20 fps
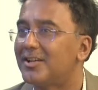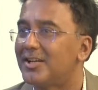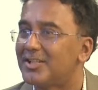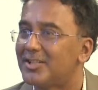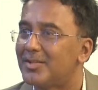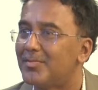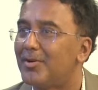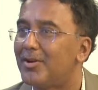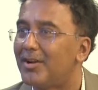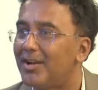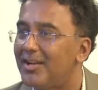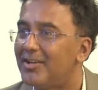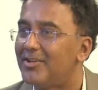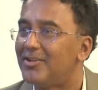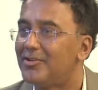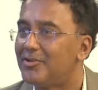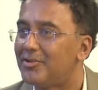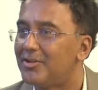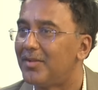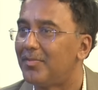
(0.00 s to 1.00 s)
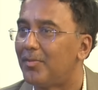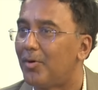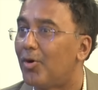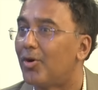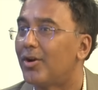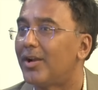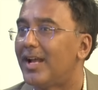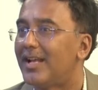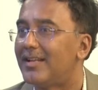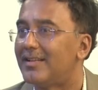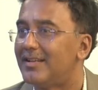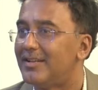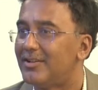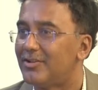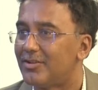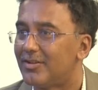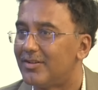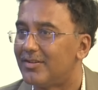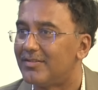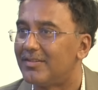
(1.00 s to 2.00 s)
customer relationship
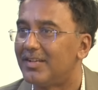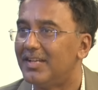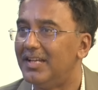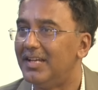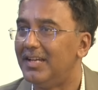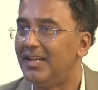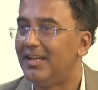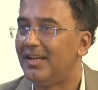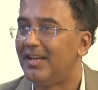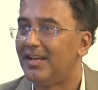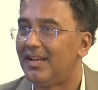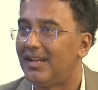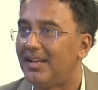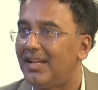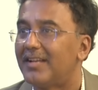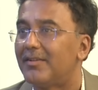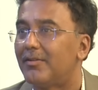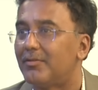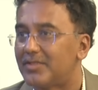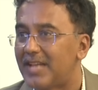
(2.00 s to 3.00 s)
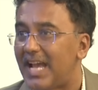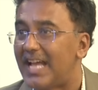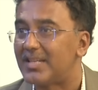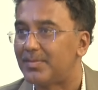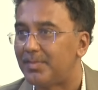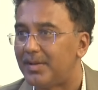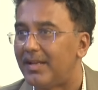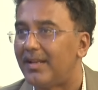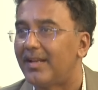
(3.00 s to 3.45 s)
organizations uh, like SaaSbait,